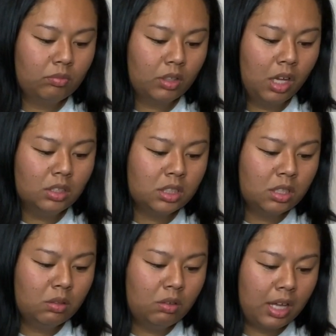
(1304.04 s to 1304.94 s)

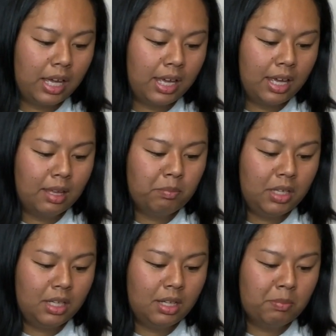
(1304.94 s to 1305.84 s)
also, I am
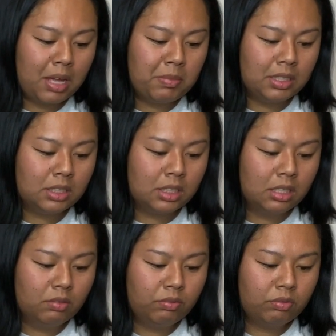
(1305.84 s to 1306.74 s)
eating by
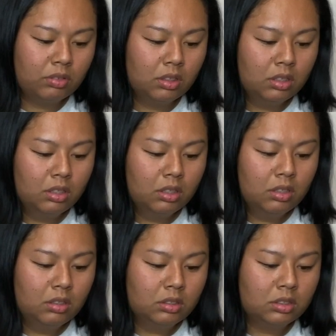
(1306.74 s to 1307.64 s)
myself,
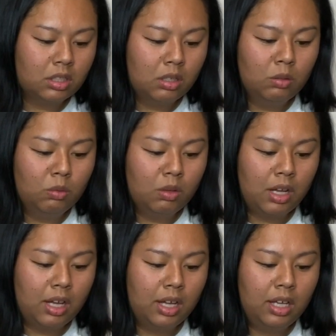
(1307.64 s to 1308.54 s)
so
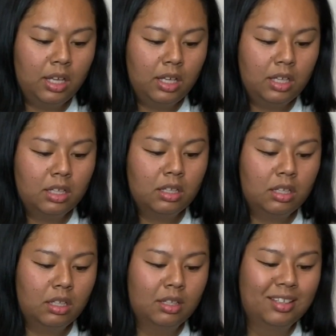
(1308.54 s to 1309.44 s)
I
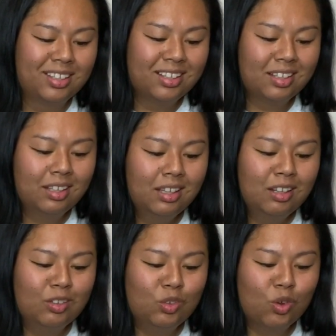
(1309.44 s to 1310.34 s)

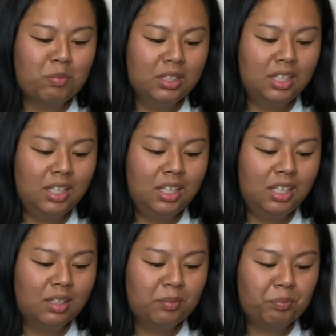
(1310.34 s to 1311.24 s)

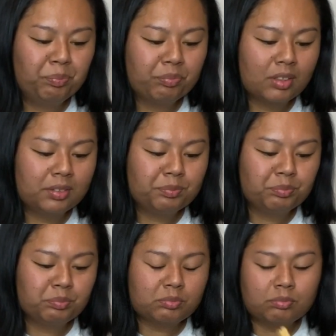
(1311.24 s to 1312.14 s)
normally,
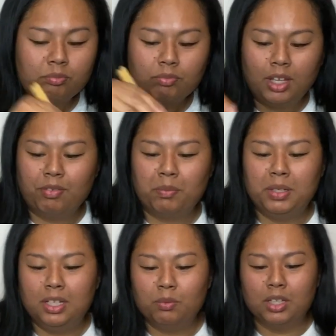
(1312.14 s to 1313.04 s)
if I'm
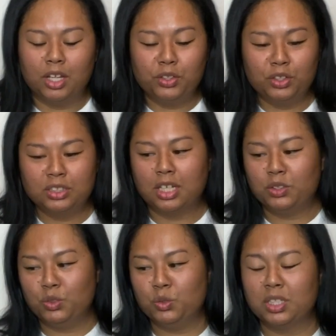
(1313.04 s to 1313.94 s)
eating with others, I'll
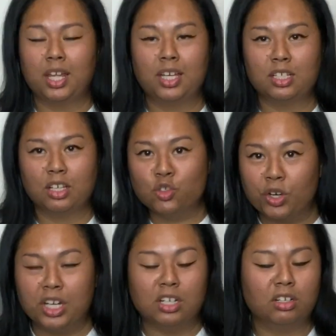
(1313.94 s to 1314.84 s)
use like a
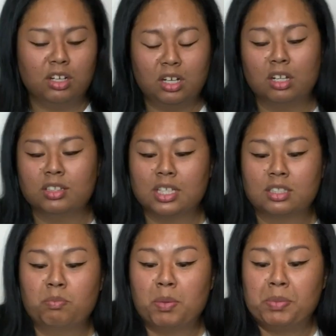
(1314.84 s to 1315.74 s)
strainer and all that
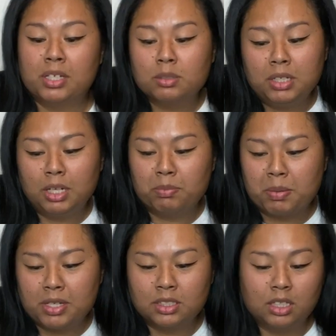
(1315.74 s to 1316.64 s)
stuff, but because I'm eating by
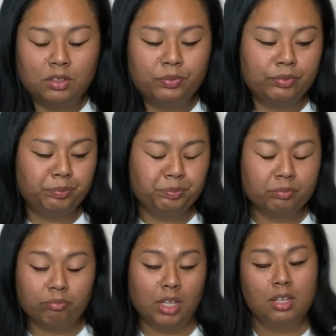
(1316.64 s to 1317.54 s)
myself,
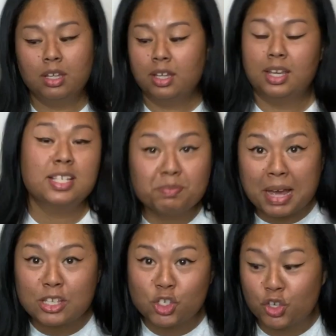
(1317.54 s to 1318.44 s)
it's
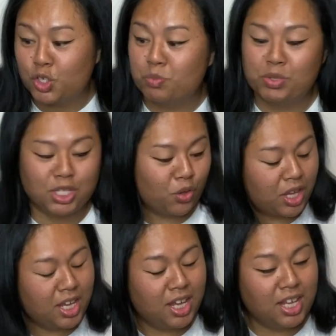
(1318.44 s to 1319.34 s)
my germs,
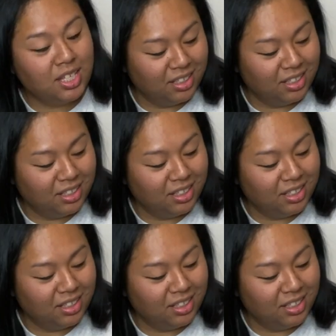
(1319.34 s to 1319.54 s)
okay?